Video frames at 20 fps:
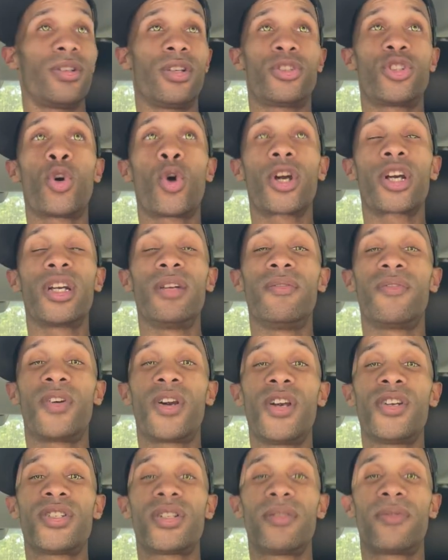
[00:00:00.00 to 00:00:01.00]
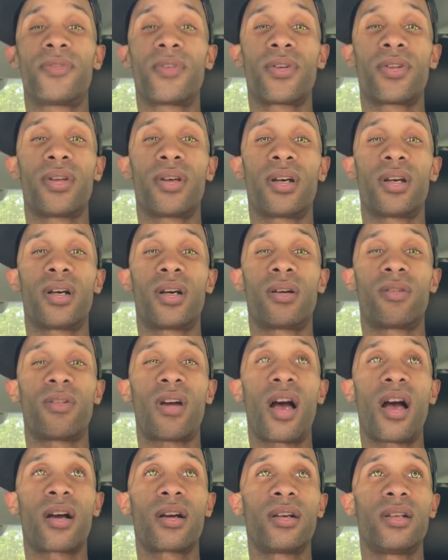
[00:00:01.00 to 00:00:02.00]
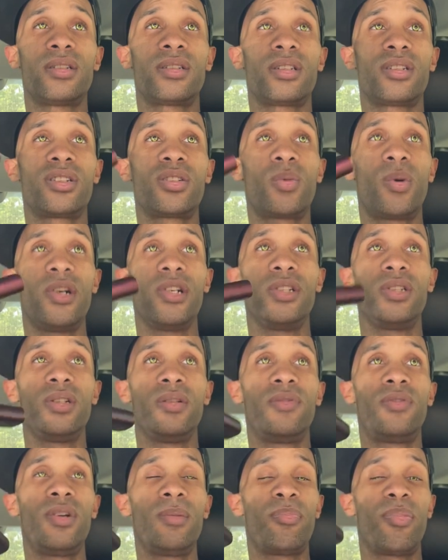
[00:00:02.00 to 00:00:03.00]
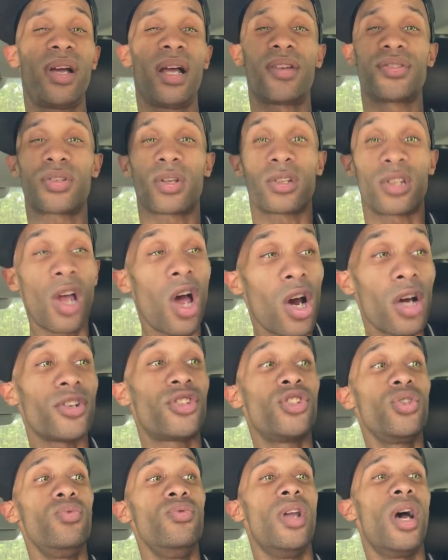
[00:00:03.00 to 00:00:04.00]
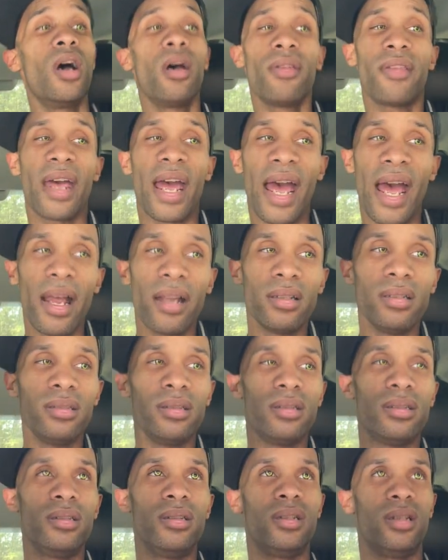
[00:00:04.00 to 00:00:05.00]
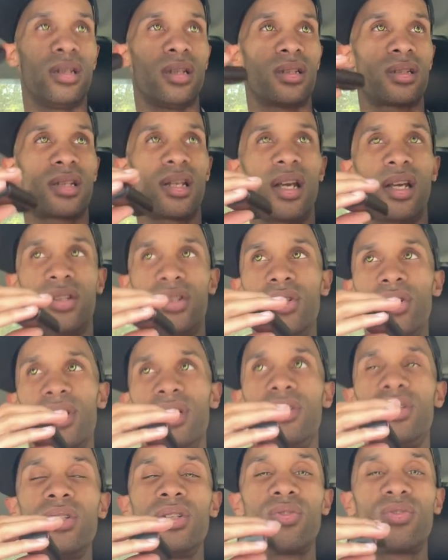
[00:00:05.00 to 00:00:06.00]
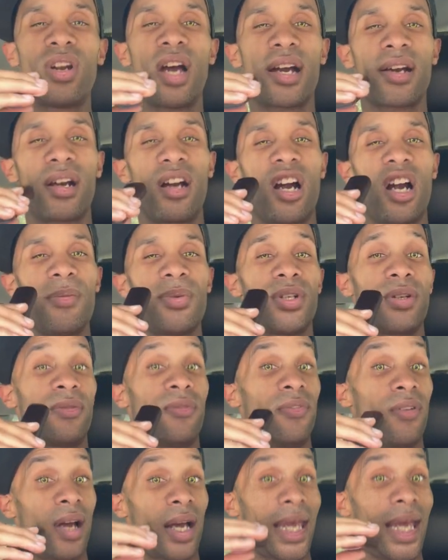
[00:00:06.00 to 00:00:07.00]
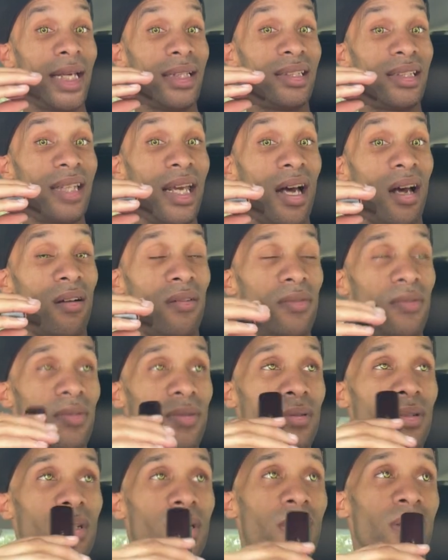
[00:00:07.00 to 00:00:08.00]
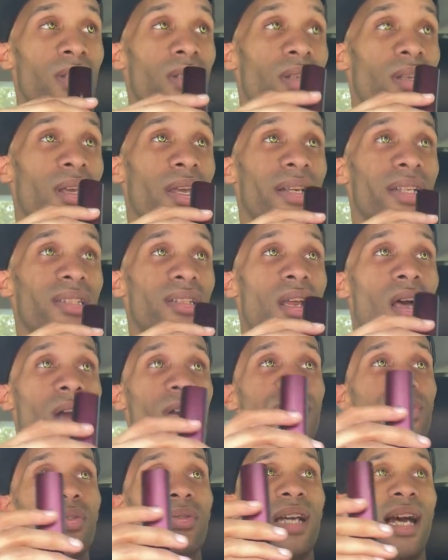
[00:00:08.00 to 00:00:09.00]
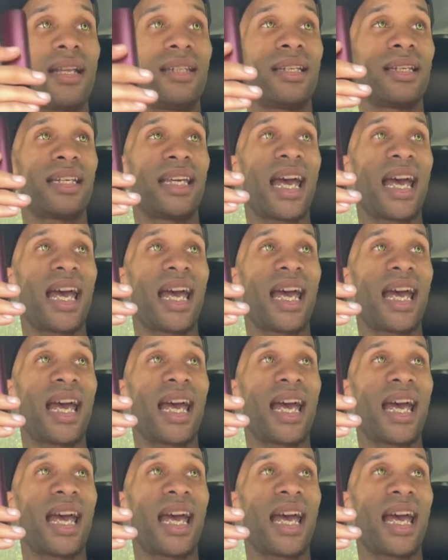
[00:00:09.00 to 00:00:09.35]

torque conversion for the rockers is 22 foot-pounds, so as long as you know that, as long as you can do the rocker arms your fucking self, and as long as you got the